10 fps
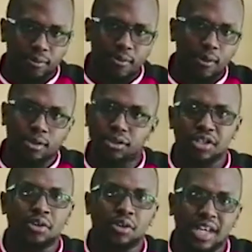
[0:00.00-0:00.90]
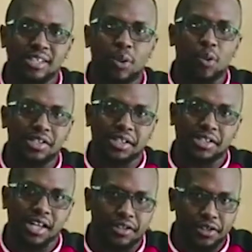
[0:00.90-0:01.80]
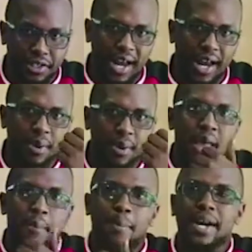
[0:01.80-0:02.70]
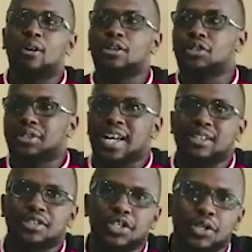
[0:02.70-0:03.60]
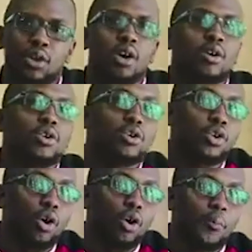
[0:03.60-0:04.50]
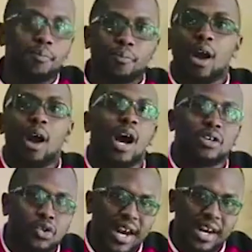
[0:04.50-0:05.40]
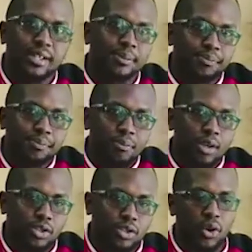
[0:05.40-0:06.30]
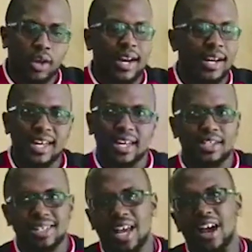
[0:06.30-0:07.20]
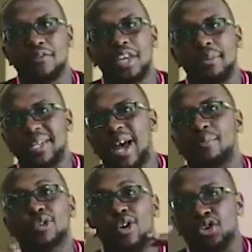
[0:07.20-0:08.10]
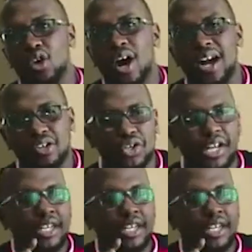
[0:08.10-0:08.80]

so it's not just a watch that tells you the time, but it also tells you your heart rate. So you can ideally just have keep tabs on your heart rate